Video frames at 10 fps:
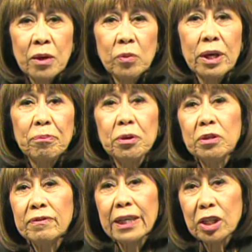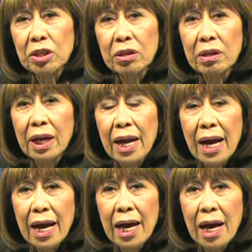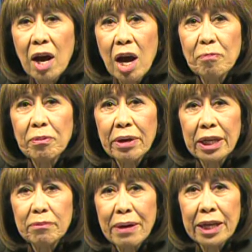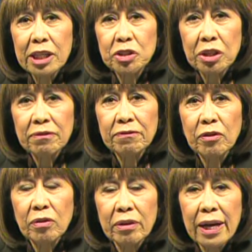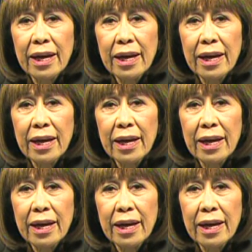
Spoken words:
We approved liquor operating manager for